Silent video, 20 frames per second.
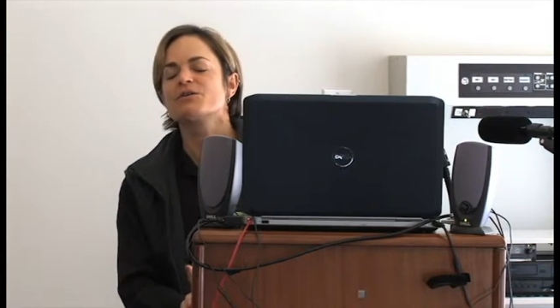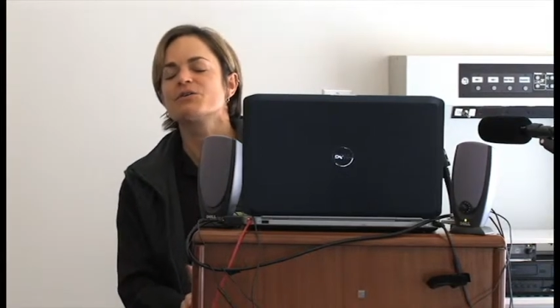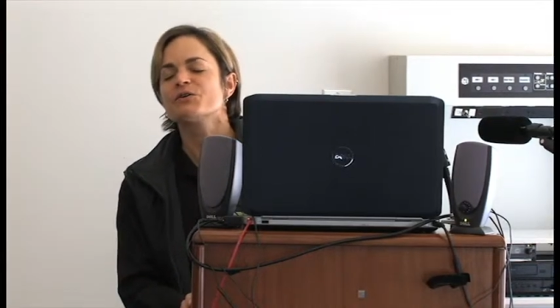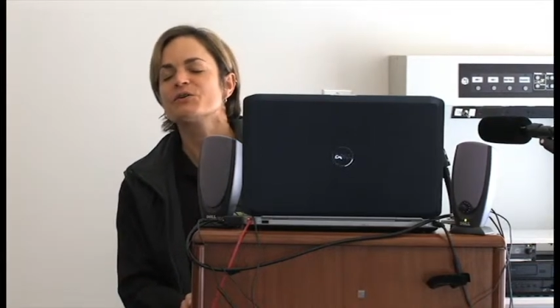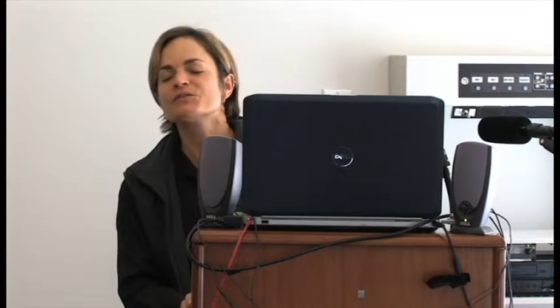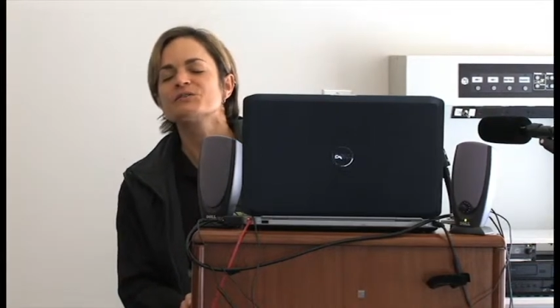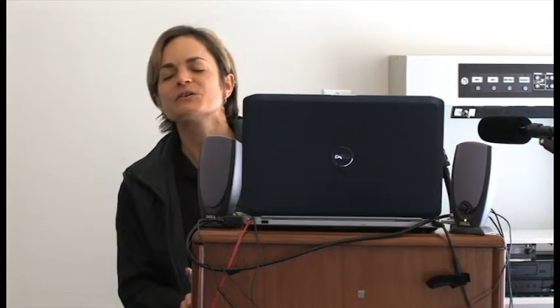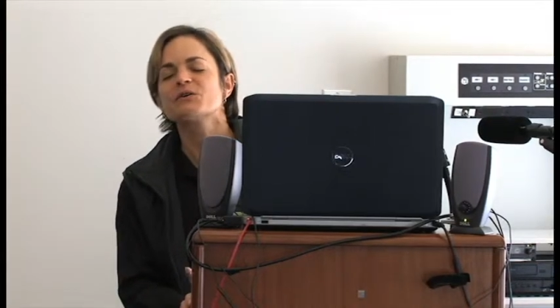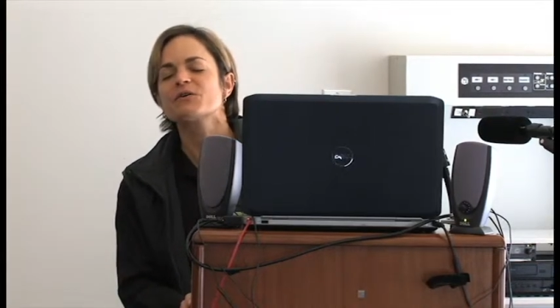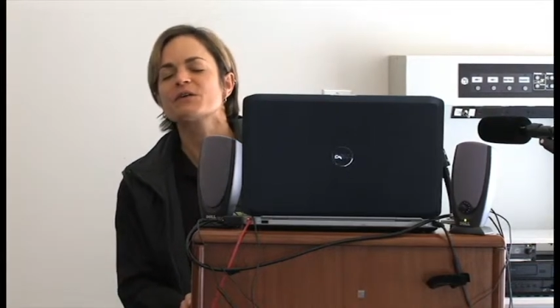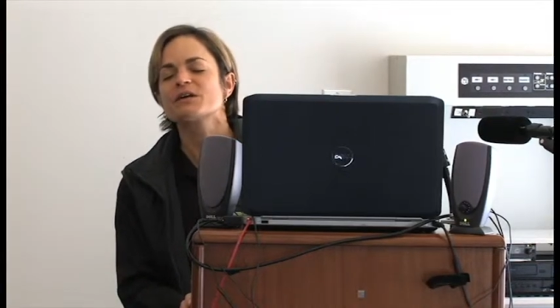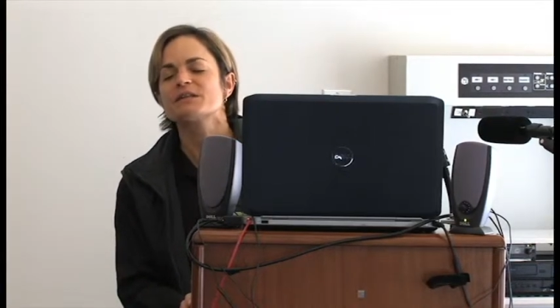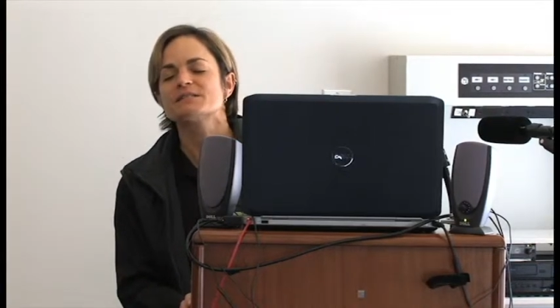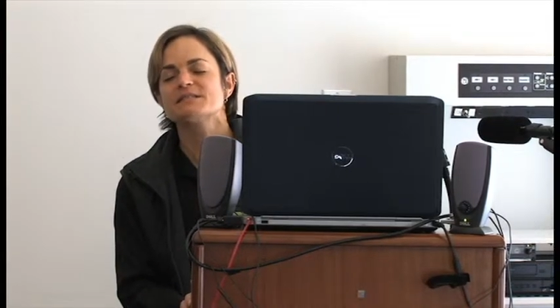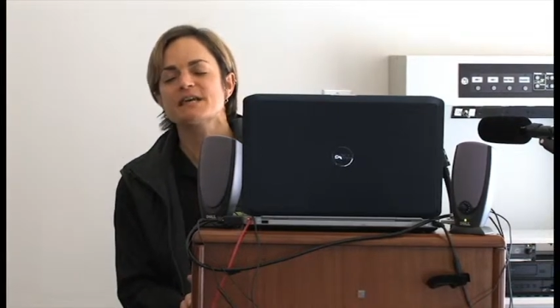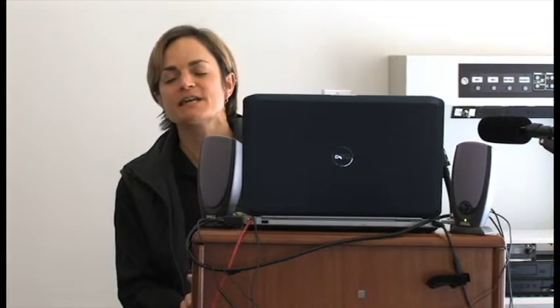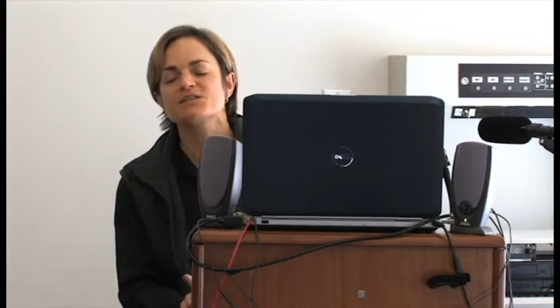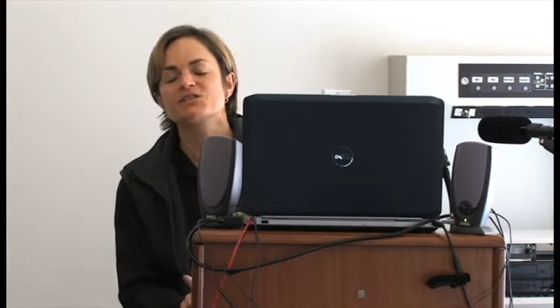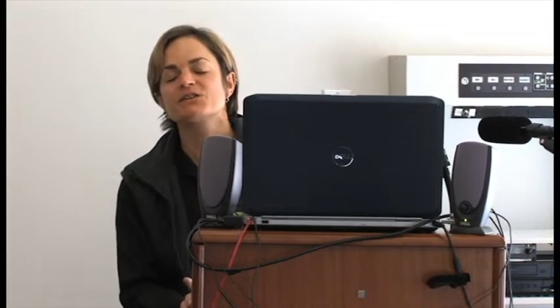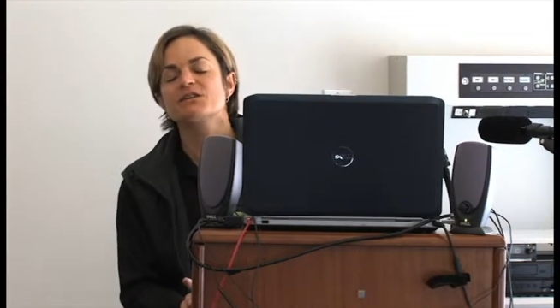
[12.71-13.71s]
nursing
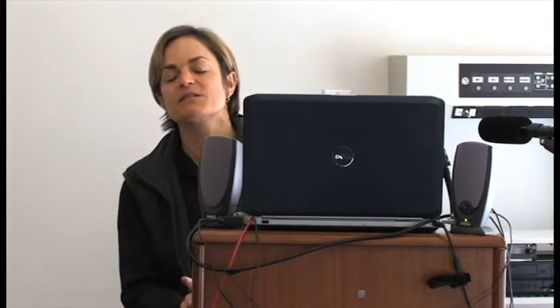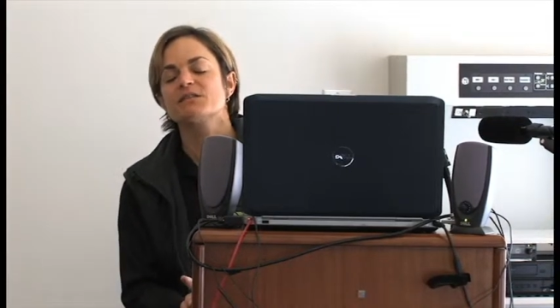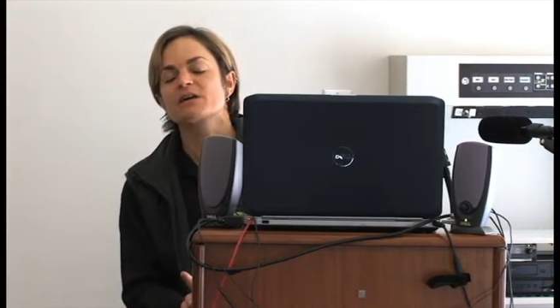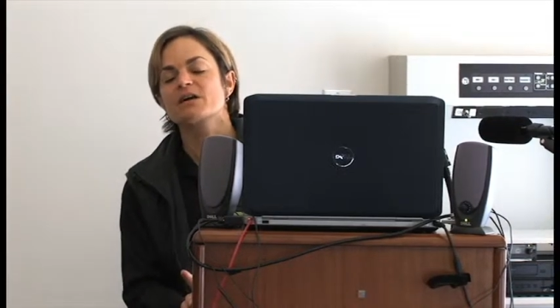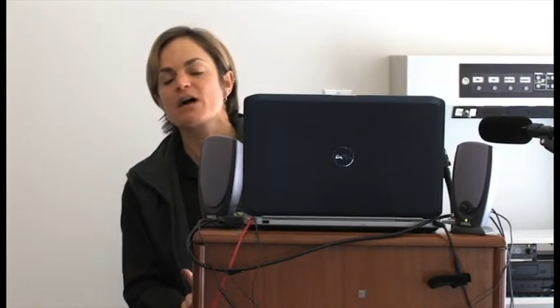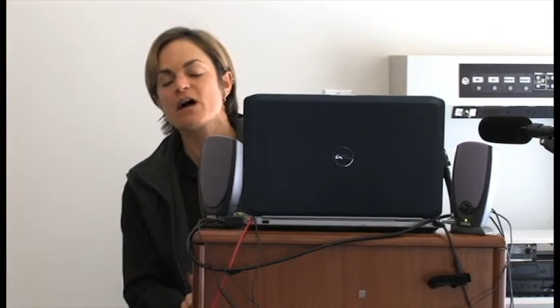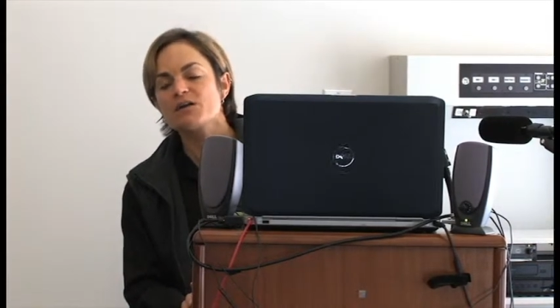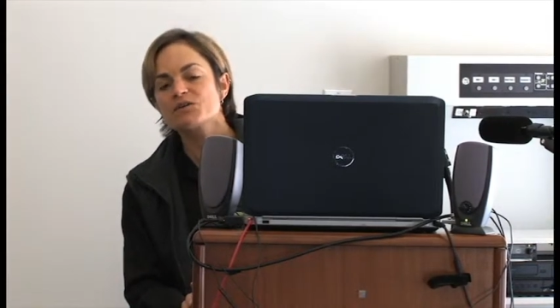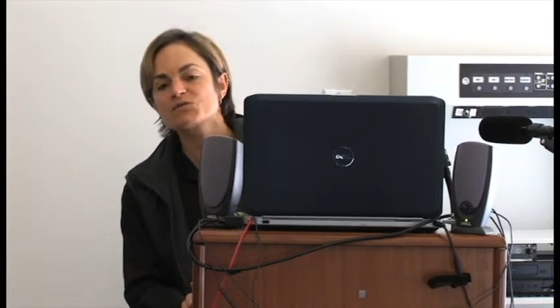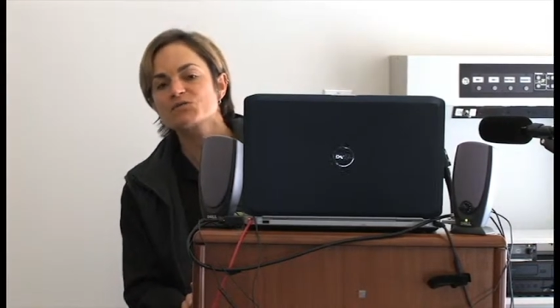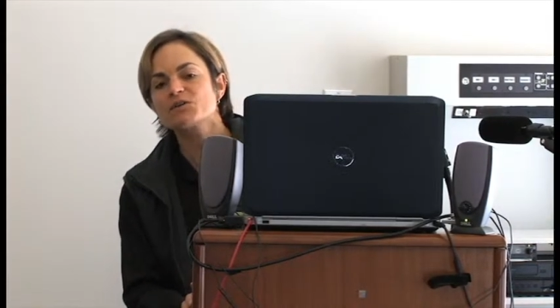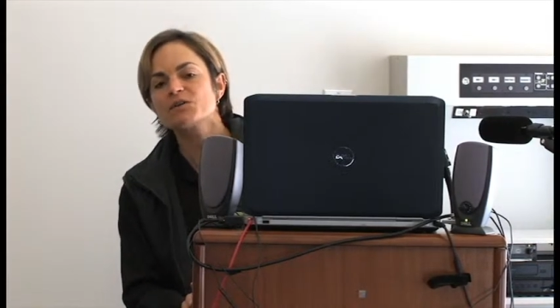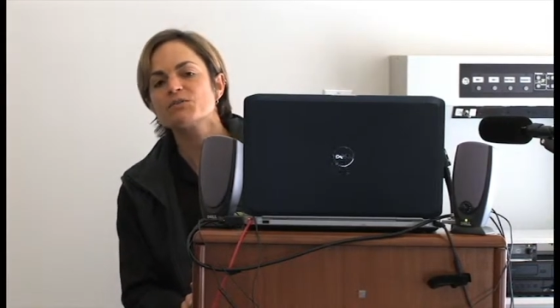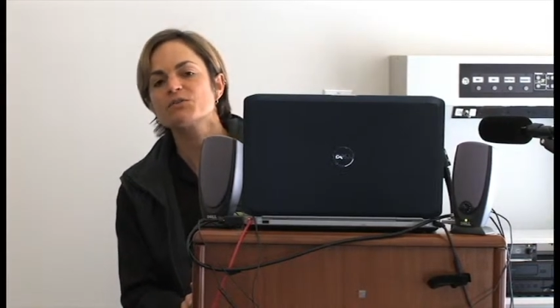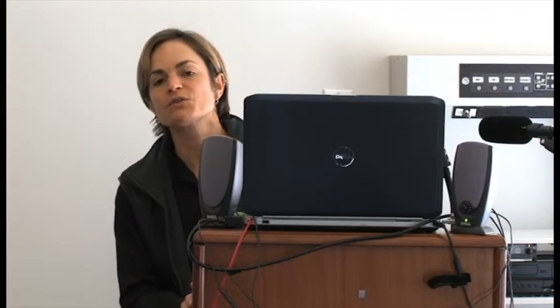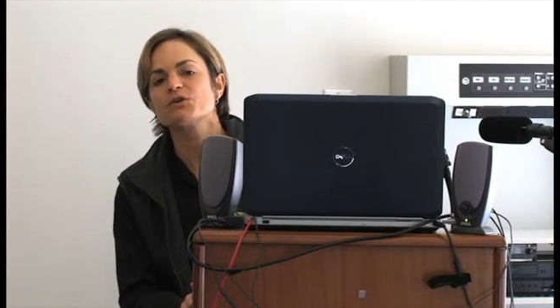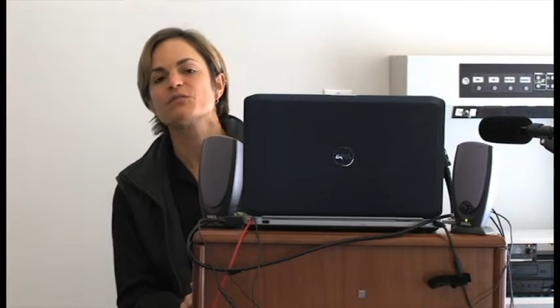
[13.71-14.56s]
organization in the country with